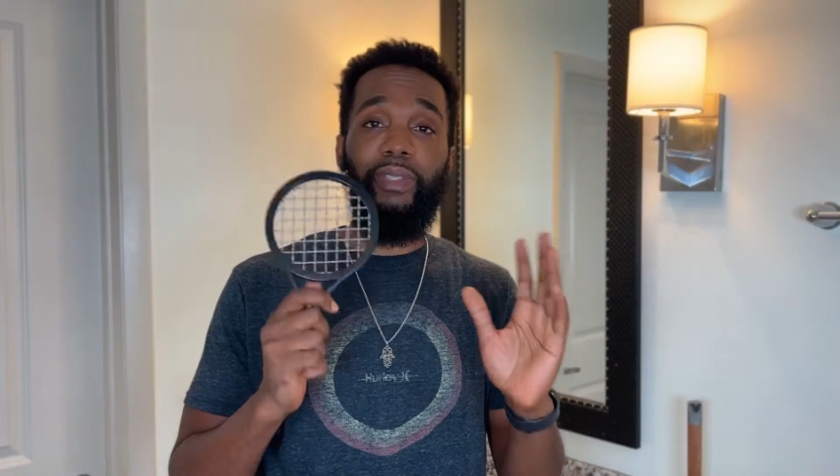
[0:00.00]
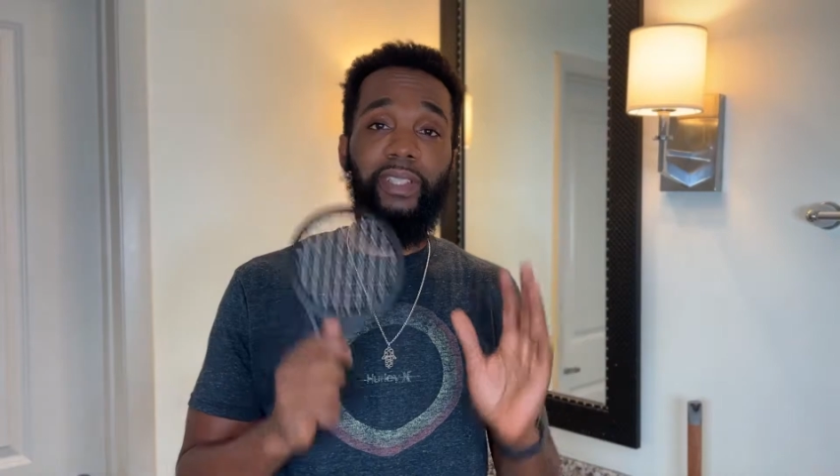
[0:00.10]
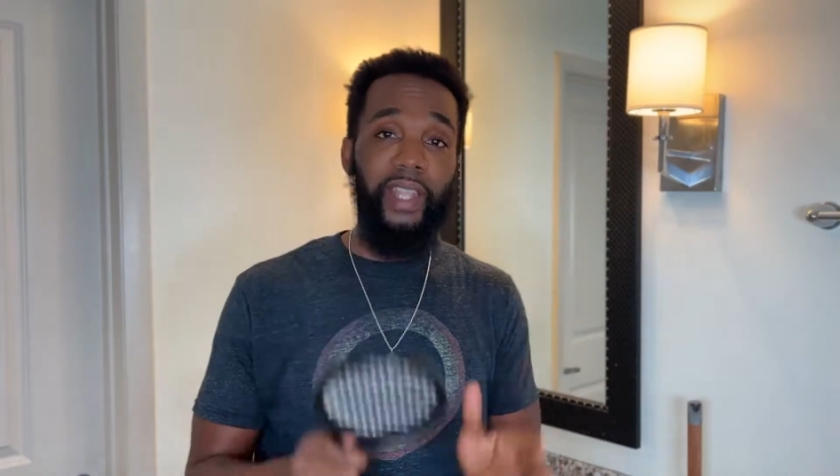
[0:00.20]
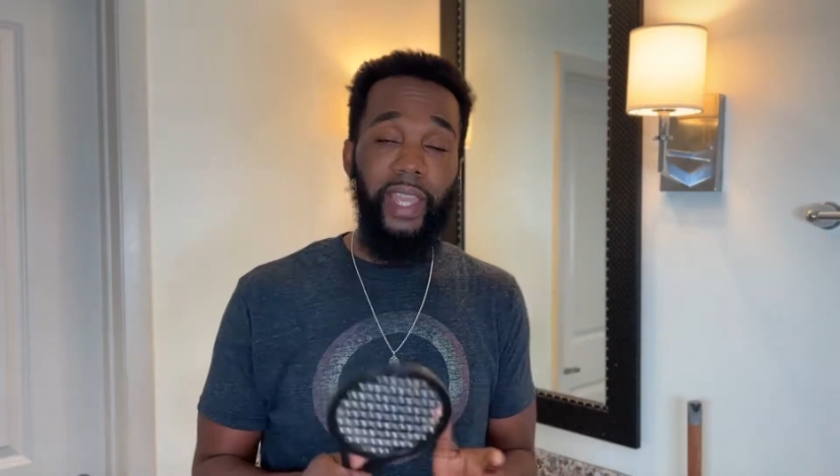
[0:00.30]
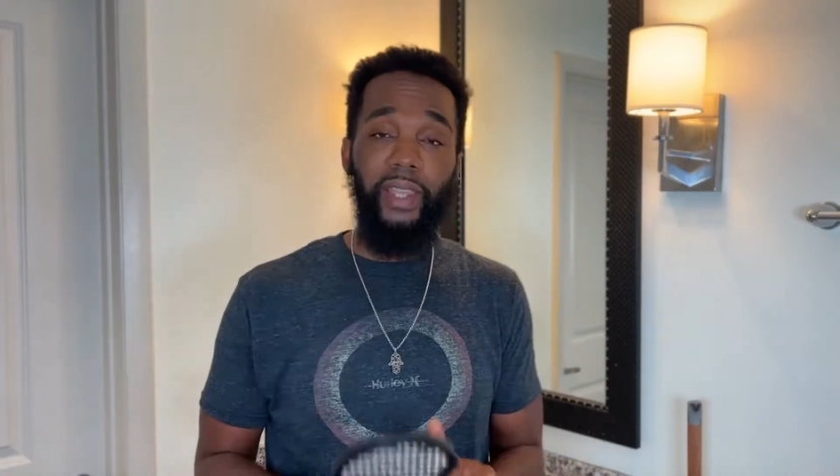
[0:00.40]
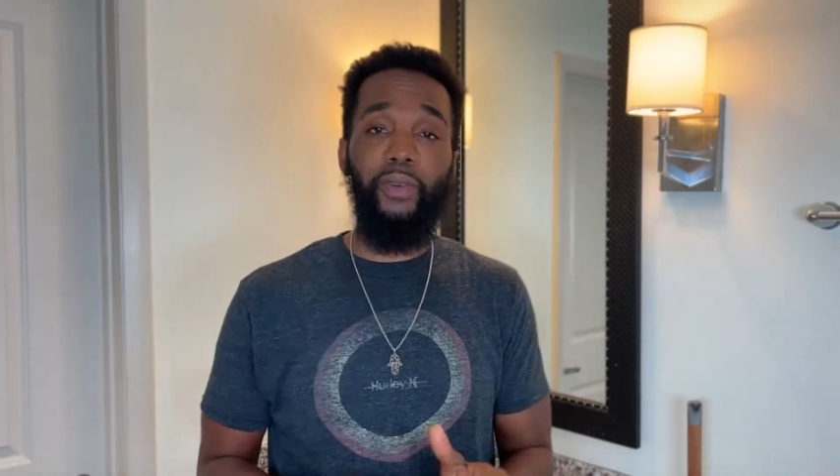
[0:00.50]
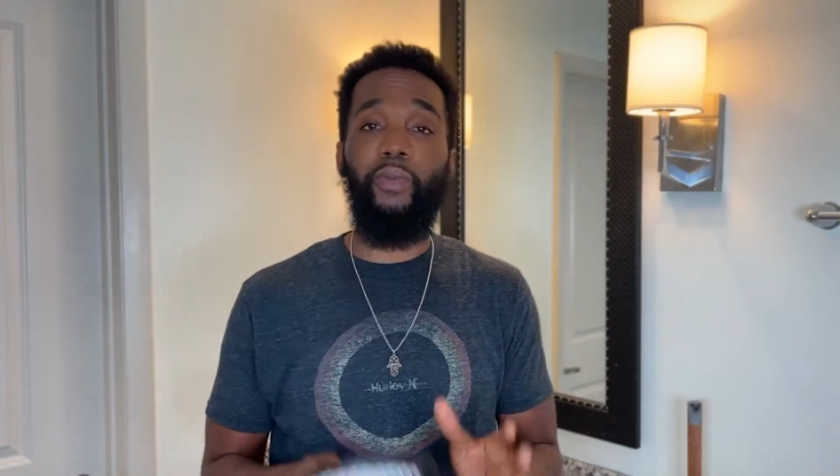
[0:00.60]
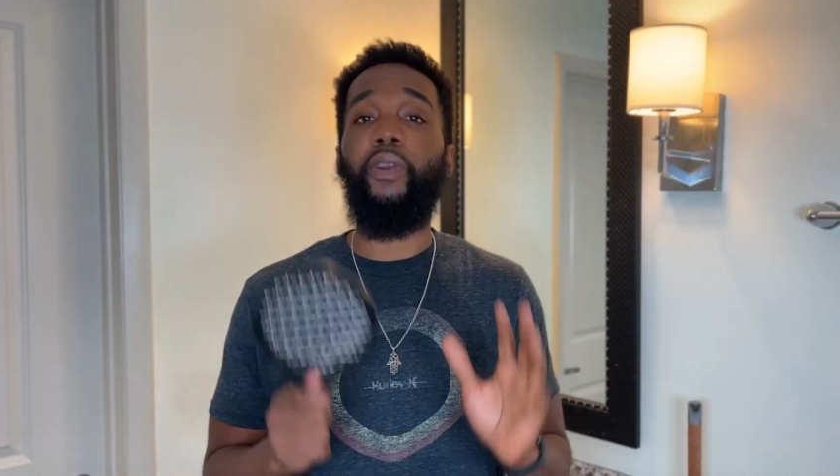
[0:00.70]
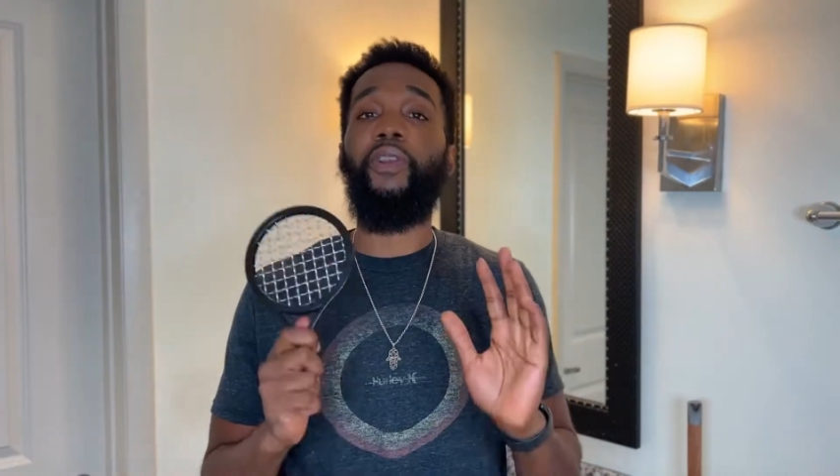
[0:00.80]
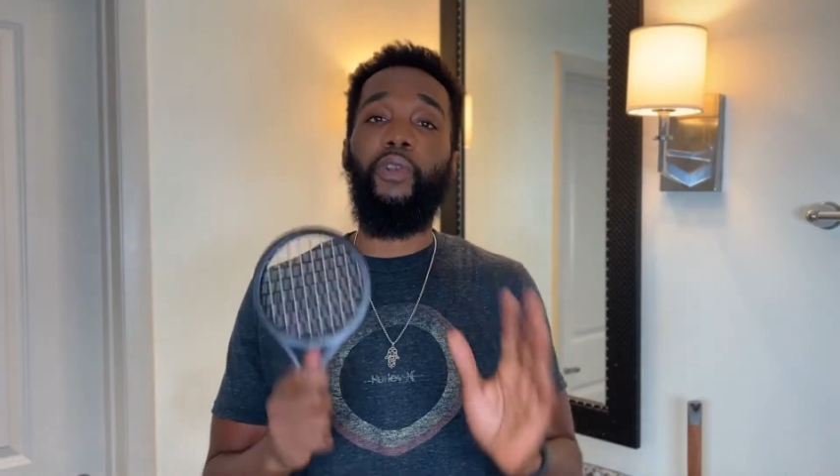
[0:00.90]
Today,
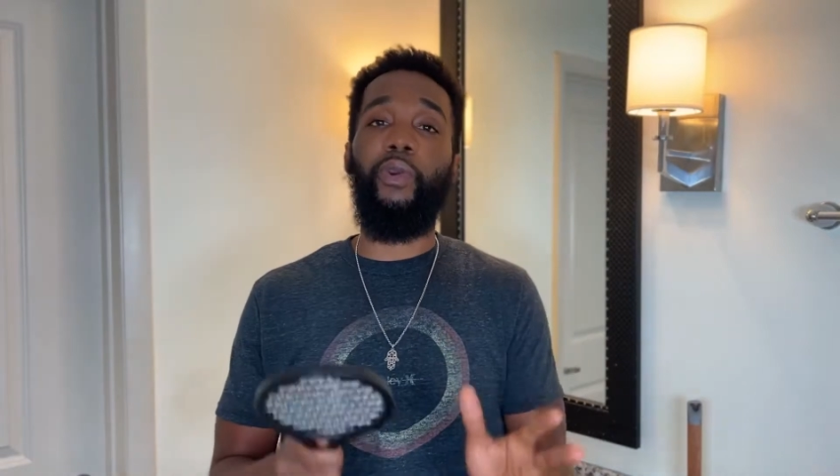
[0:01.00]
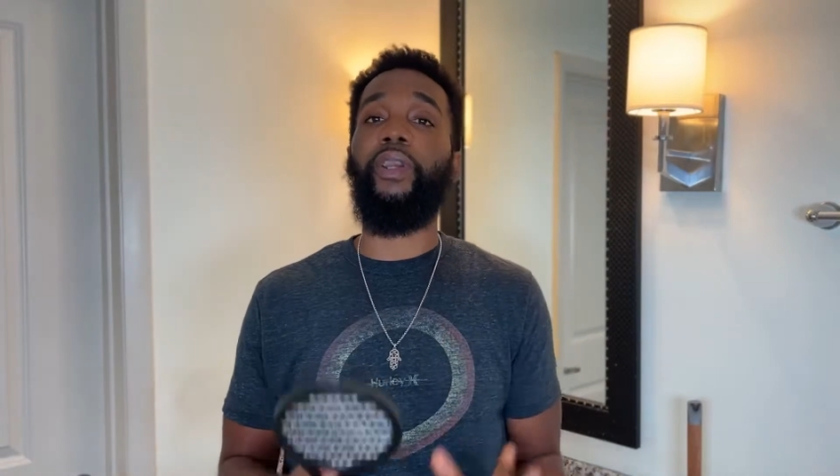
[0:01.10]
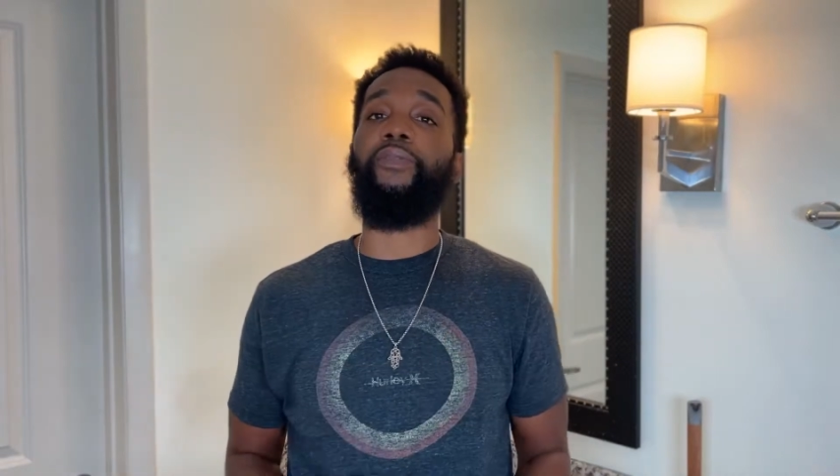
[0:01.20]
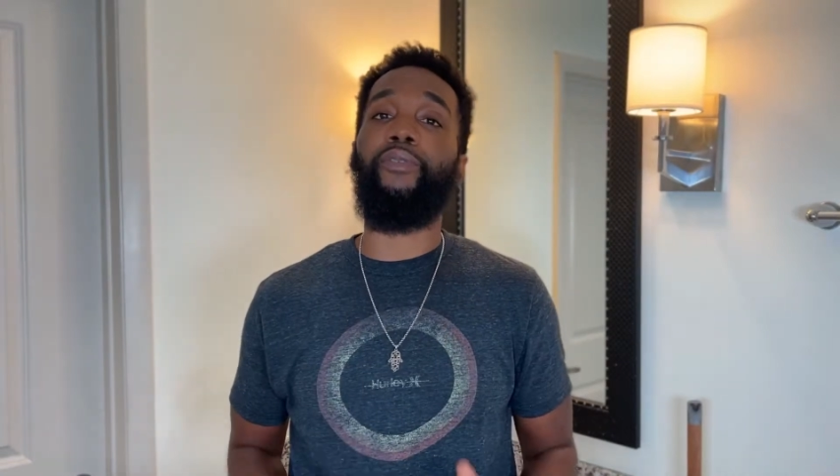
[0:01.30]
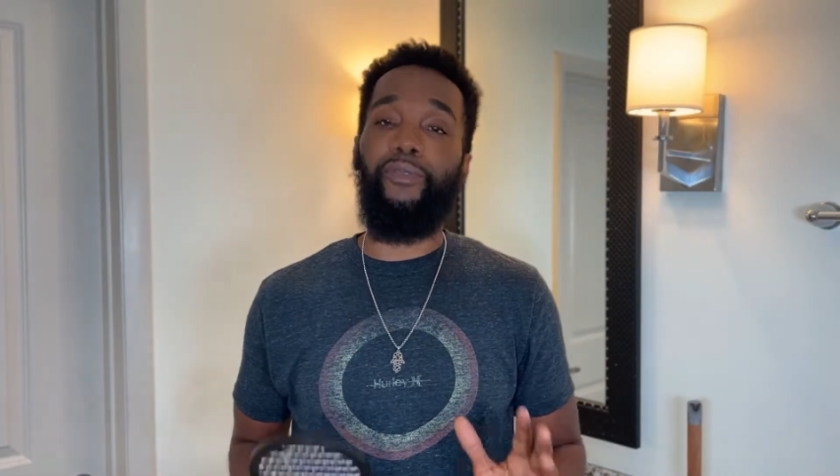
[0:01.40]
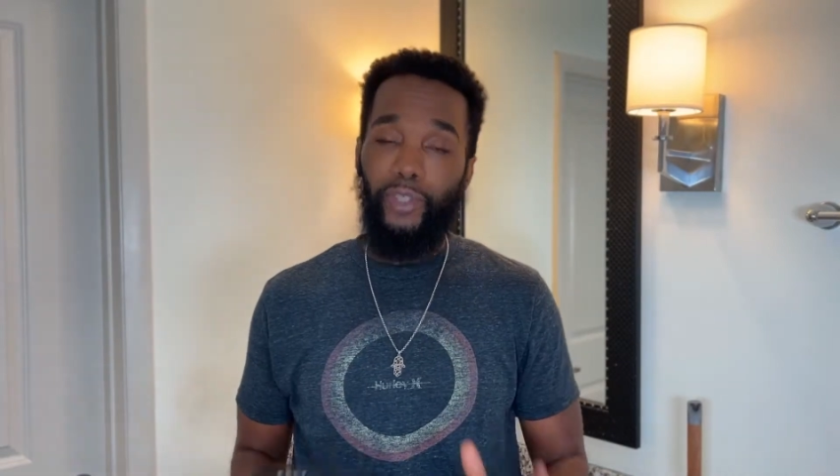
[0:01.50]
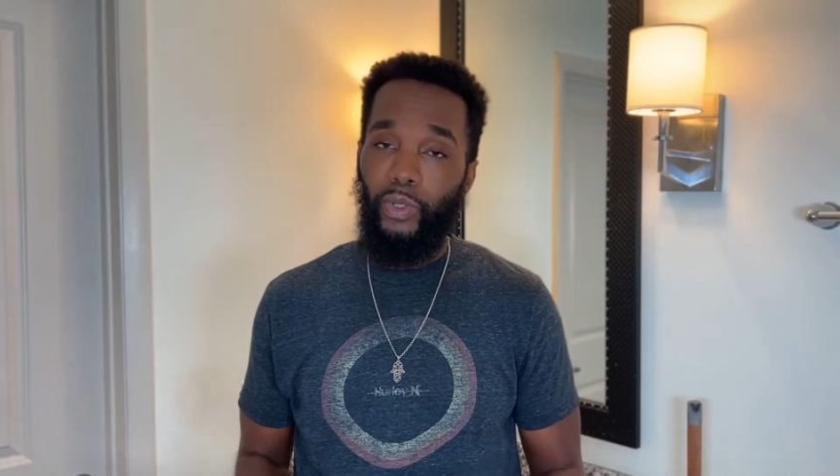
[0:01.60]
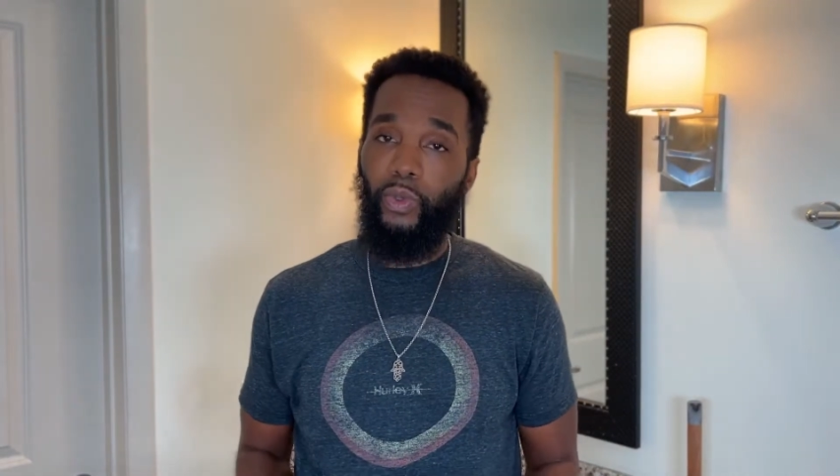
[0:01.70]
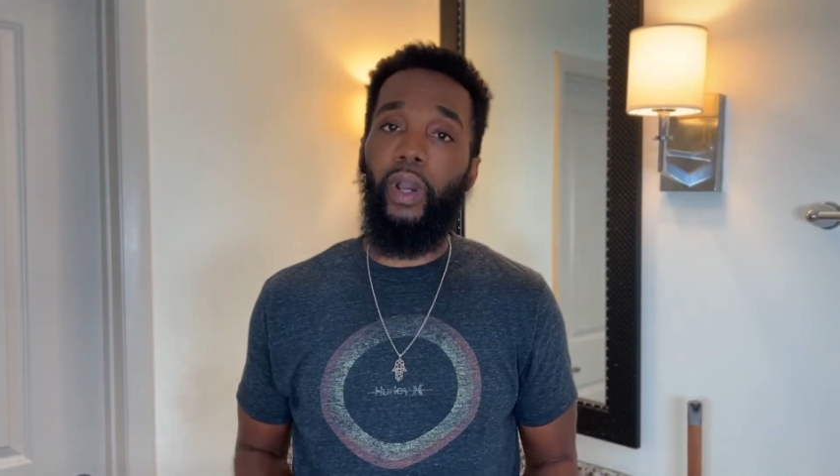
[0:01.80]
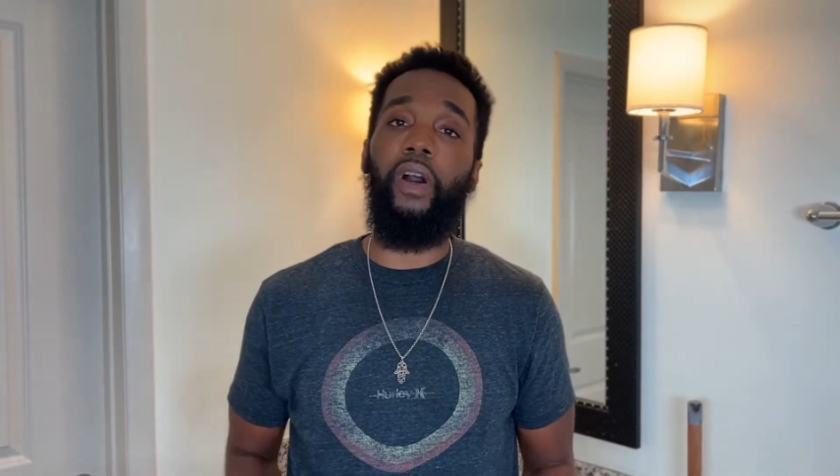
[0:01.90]
we are doing a review